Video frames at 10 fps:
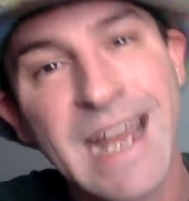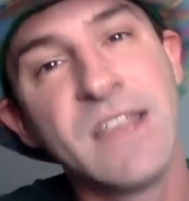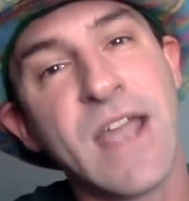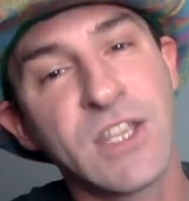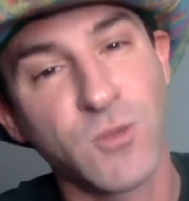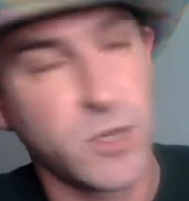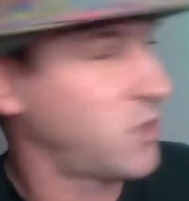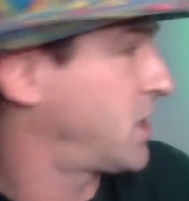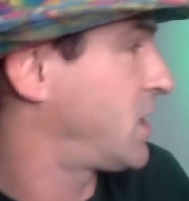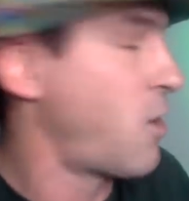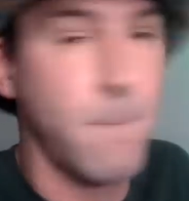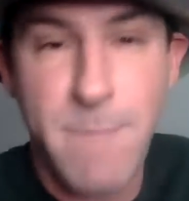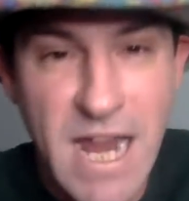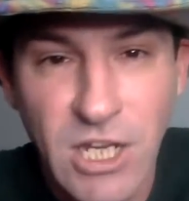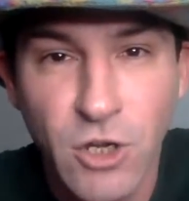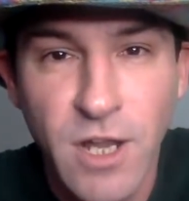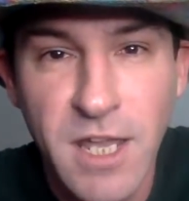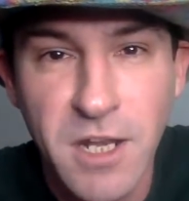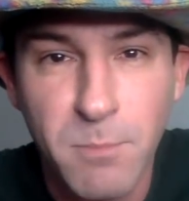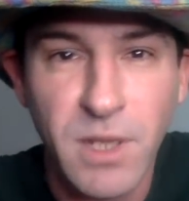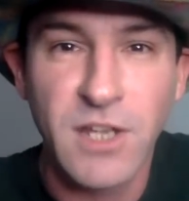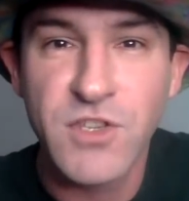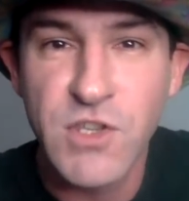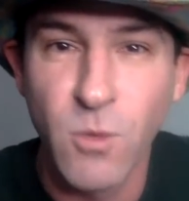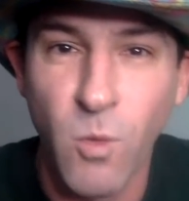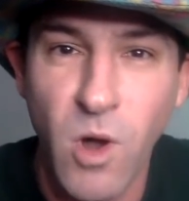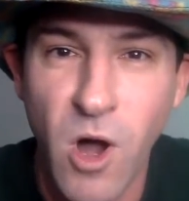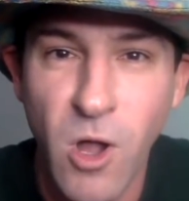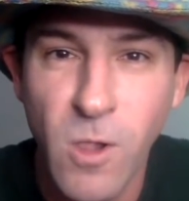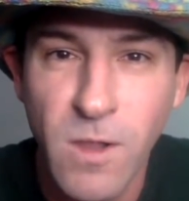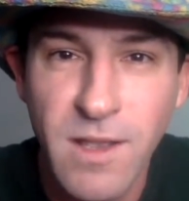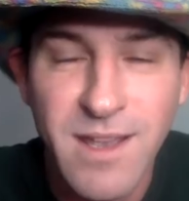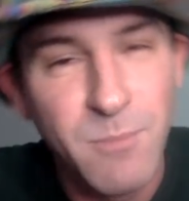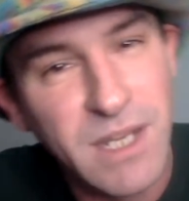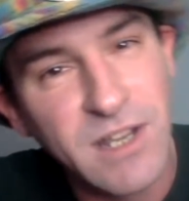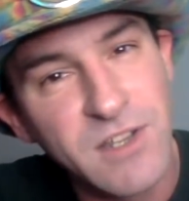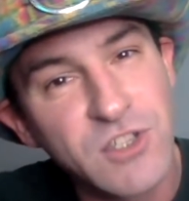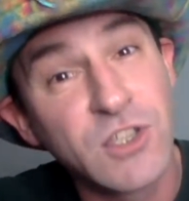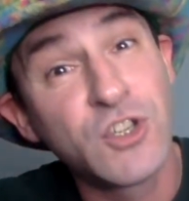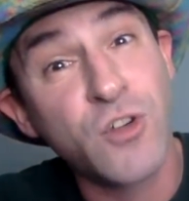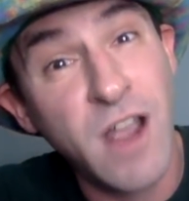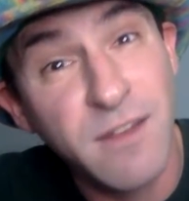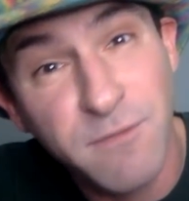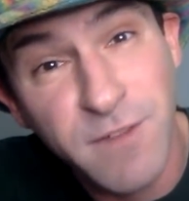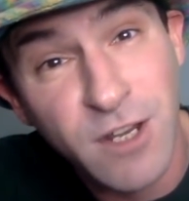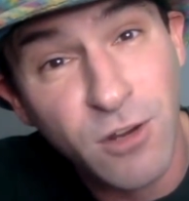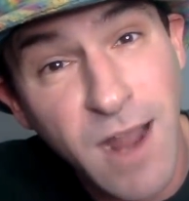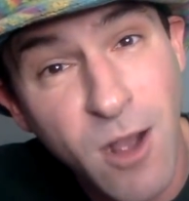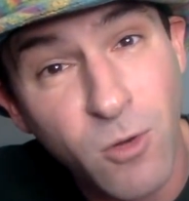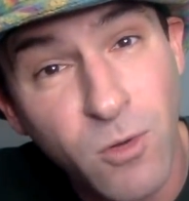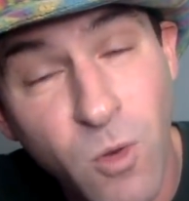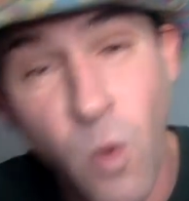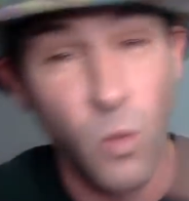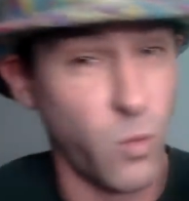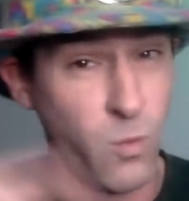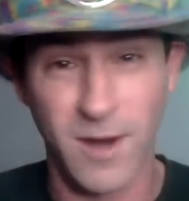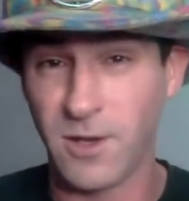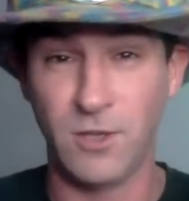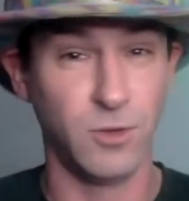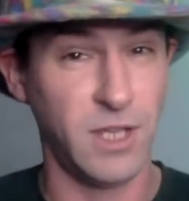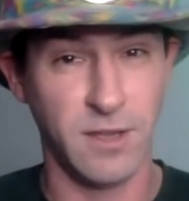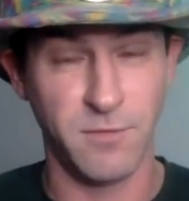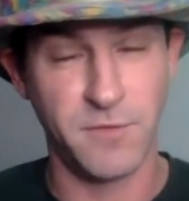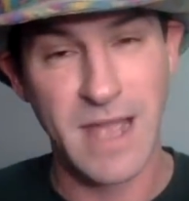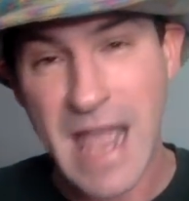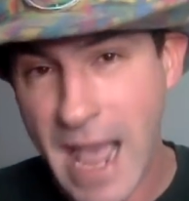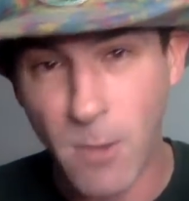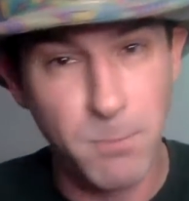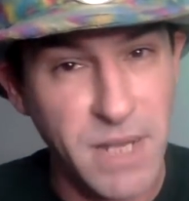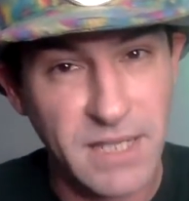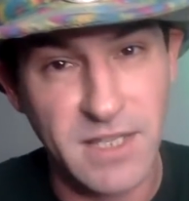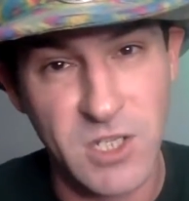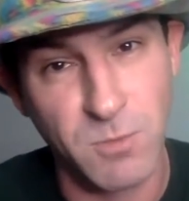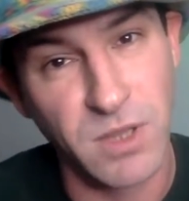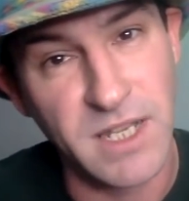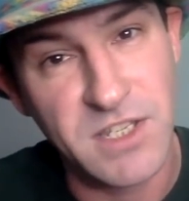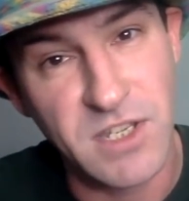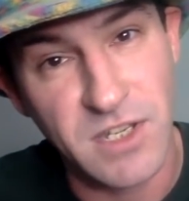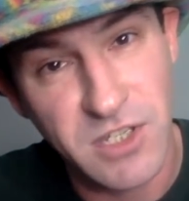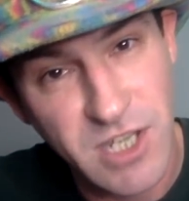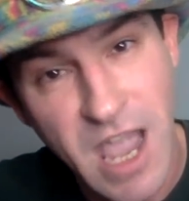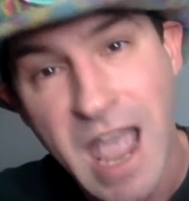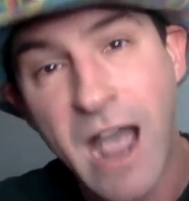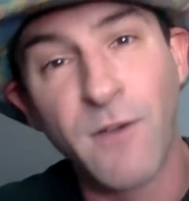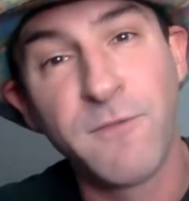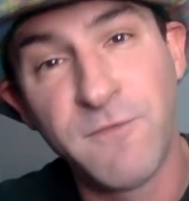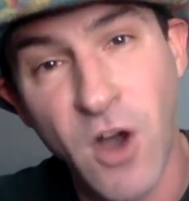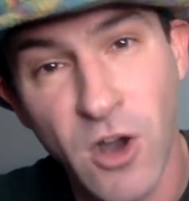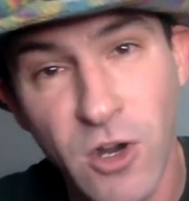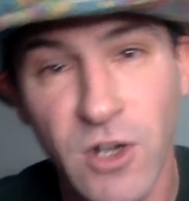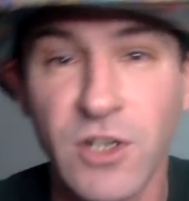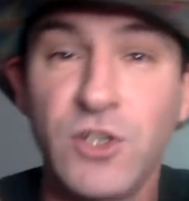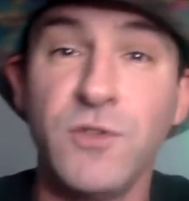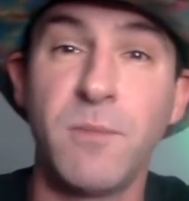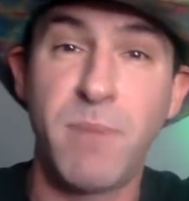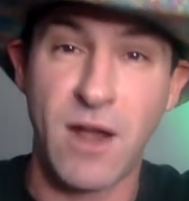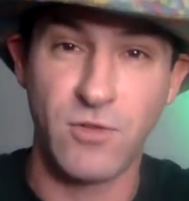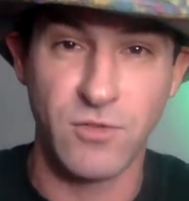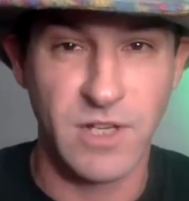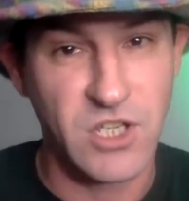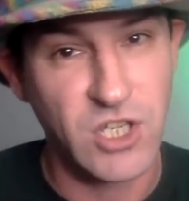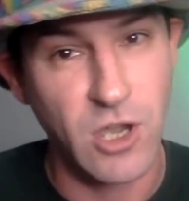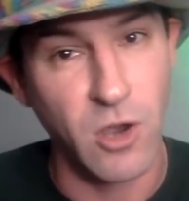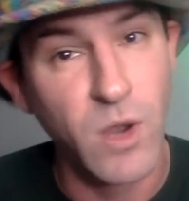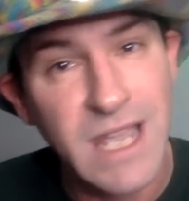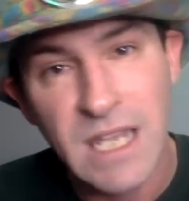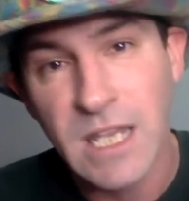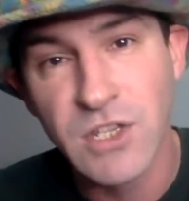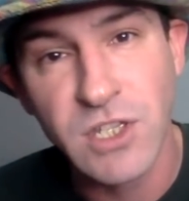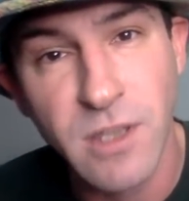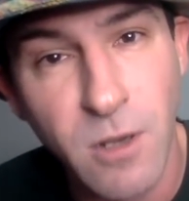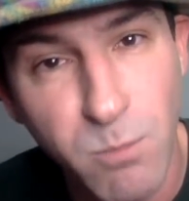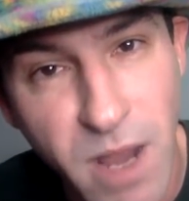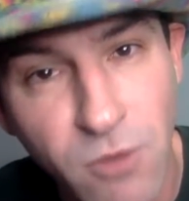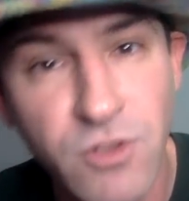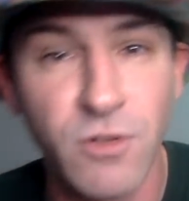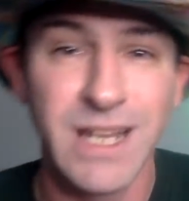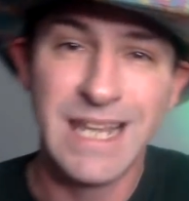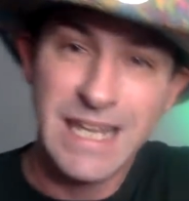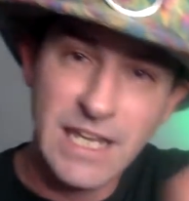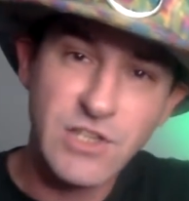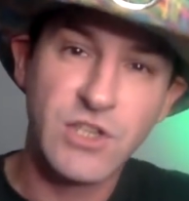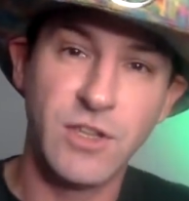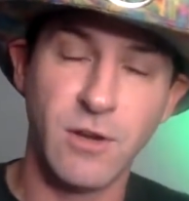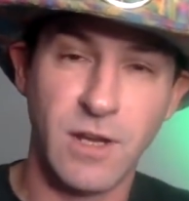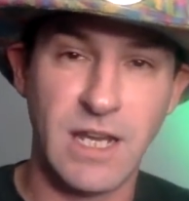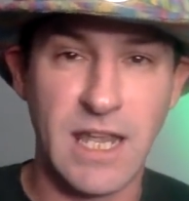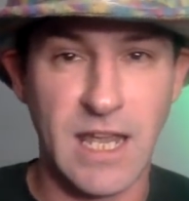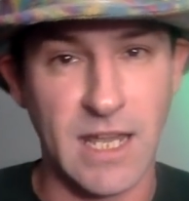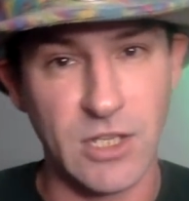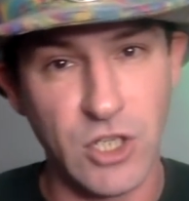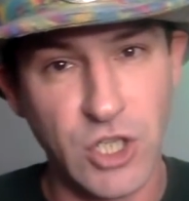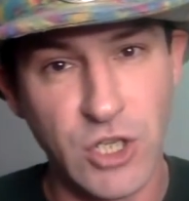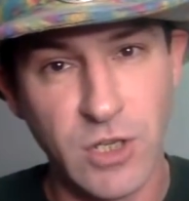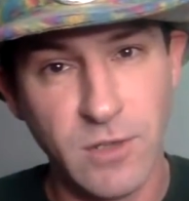And that's where you're going to go bang your head up against the wall. Because to try and figure out where you live, how big this place is, how far do the boundaries go? Is there a boundary? Is there an edge?